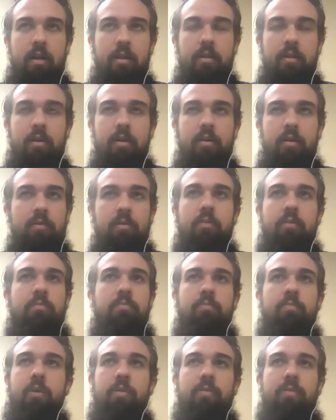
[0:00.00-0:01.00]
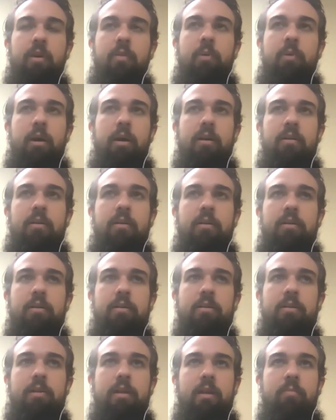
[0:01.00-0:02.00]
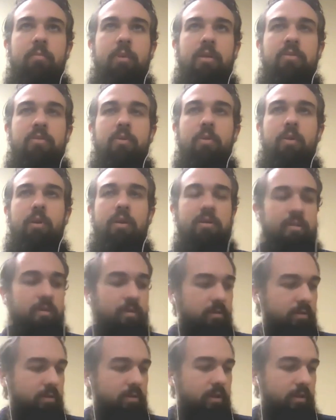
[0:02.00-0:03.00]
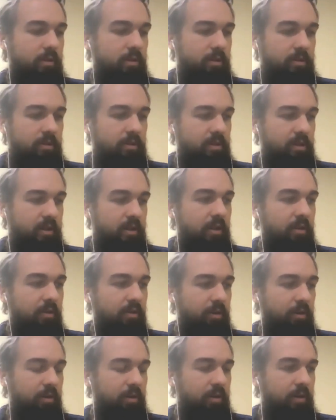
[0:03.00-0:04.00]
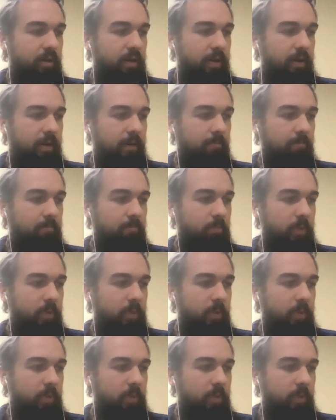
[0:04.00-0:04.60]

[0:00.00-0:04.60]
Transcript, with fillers: a, a friend of mine that I mentored, he's a he's a senior in um,